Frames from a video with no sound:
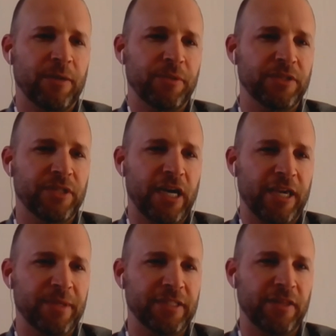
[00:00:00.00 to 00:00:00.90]
know, a couple of
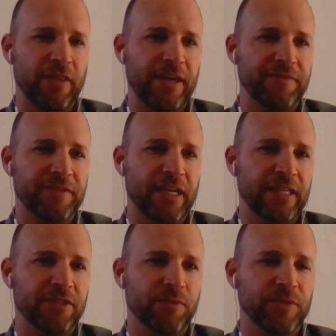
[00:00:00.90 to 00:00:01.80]
documents on the left
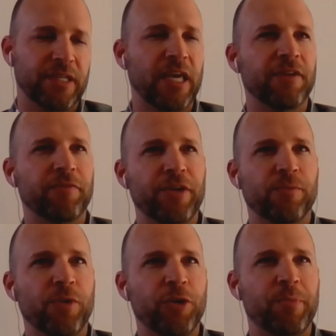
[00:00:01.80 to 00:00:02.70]
side. So there's a
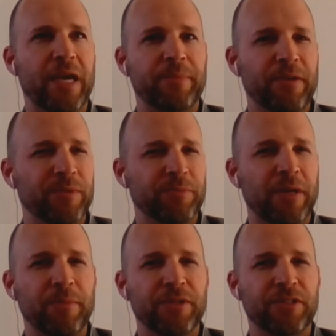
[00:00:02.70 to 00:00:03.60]
California roadmap that was
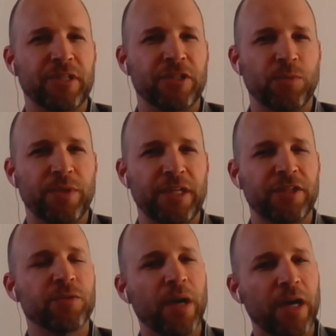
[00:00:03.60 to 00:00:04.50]
published in
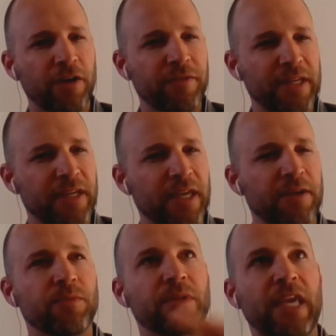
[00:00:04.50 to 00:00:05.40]
2012, and they
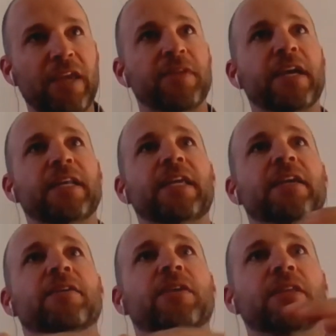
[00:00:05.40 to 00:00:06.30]
kind of gave an
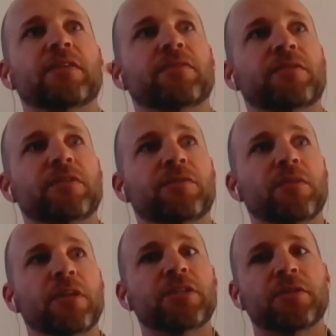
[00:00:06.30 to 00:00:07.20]
idea, okay, to
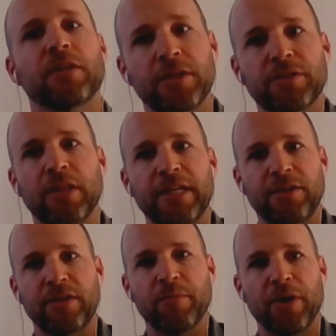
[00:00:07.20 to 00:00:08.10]
launch the light
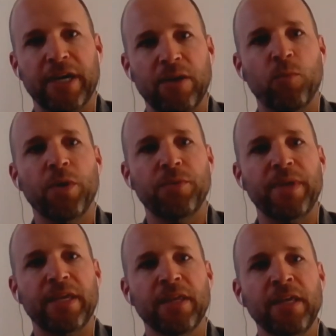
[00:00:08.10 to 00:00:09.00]
duty market. What do
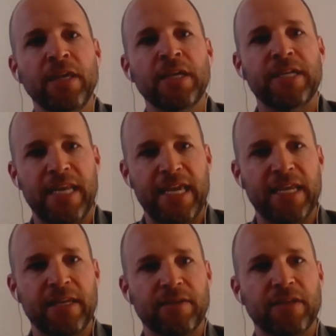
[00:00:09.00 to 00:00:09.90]
we
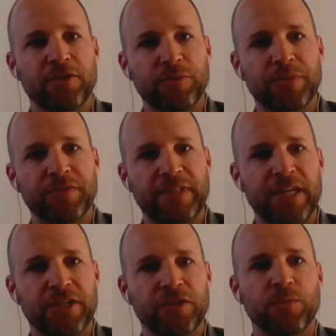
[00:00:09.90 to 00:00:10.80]
need in terms of
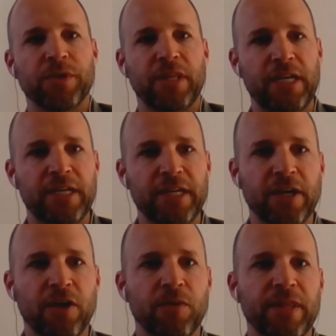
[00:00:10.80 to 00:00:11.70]
stations? Where do they need to
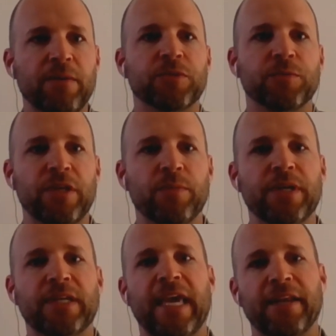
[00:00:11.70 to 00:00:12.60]
go? And that was really
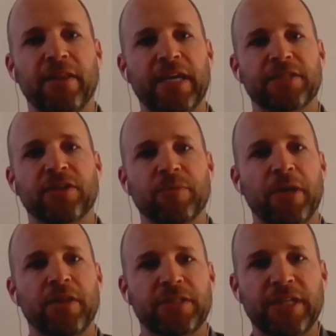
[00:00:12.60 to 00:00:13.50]
what catalyzed our
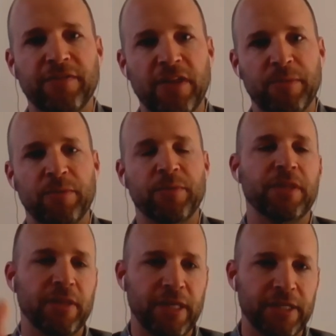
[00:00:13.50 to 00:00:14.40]
policy development
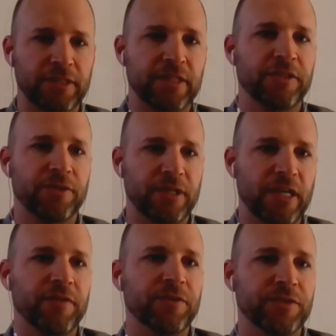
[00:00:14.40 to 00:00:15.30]
within the legislature and
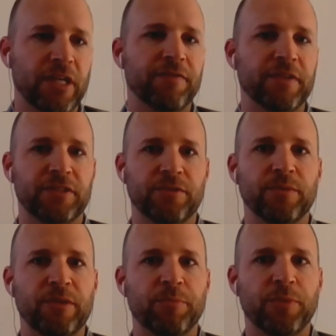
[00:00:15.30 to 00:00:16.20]
governor's office to
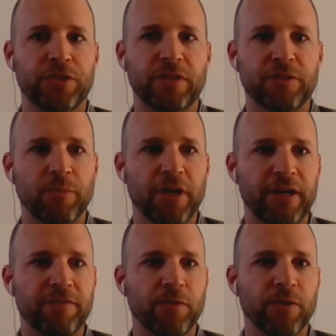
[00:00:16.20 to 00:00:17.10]
really push this
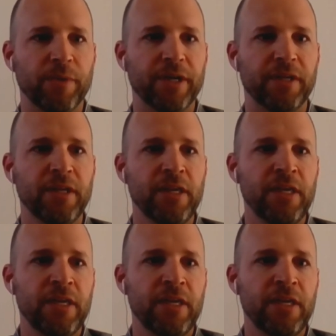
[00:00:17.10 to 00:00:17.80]
market forward.